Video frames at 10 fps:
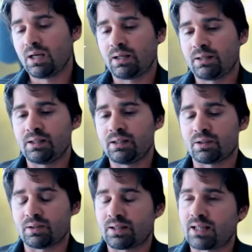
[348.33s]

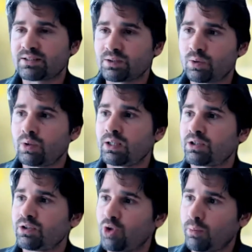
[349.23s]
there is no
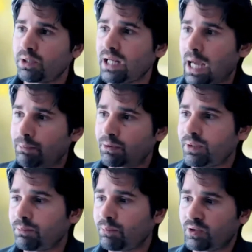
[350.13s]
economical
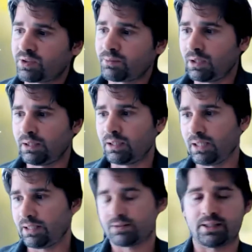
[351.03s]
upgrade possible in a
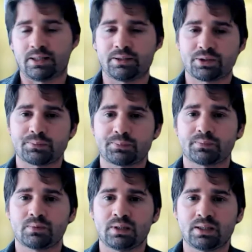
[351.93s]
later stage.
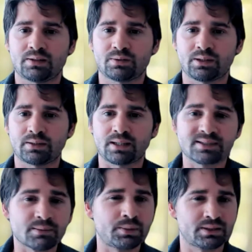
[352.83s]
Yeah, so that's
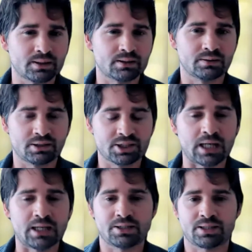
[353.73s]
a bit the
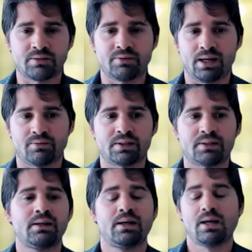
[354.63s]
challenge that we're
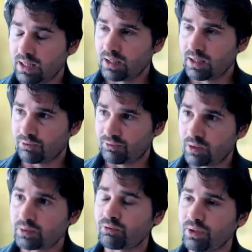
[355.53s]
having. I
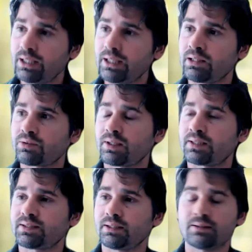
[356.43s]
found that really
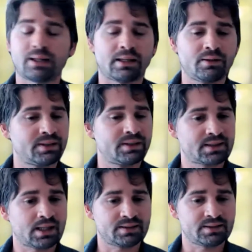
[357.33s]
interesting. Then they were
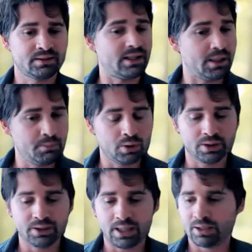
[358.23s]
discussing the
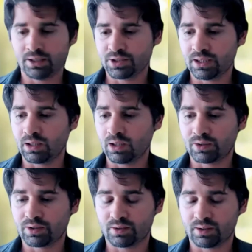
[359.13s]
embodied energy a
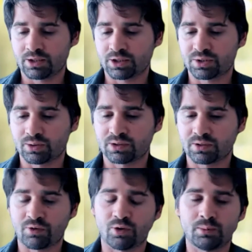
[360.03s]
lot, and they showed
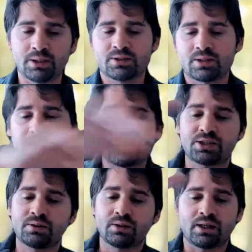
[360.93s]
thermal
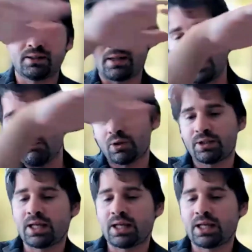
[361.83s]
insulation and the embodied